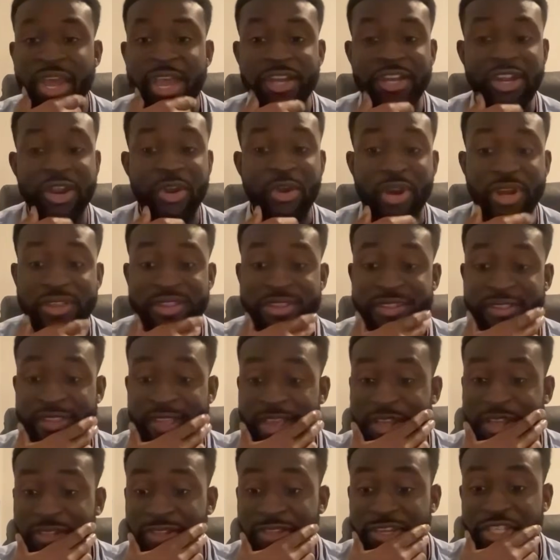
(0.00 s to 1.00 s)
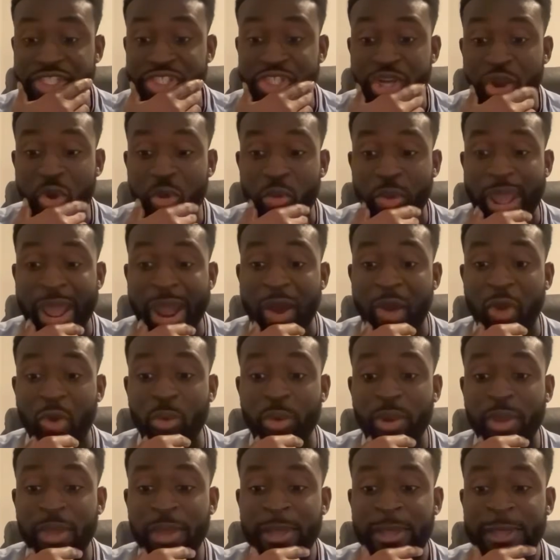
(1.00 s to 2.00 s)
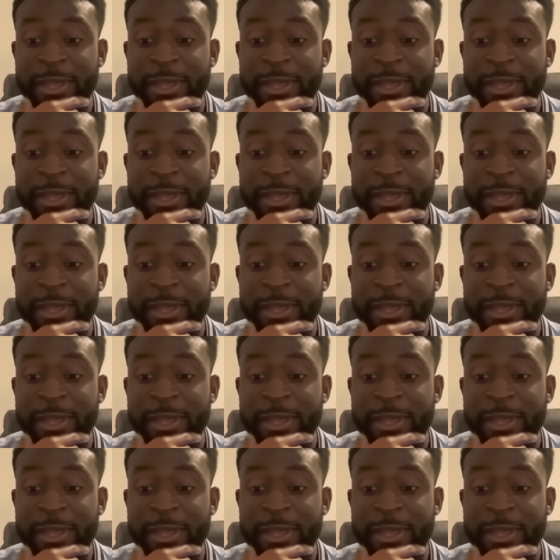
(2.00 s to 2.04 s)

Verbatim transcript: Derek Stingley showed out.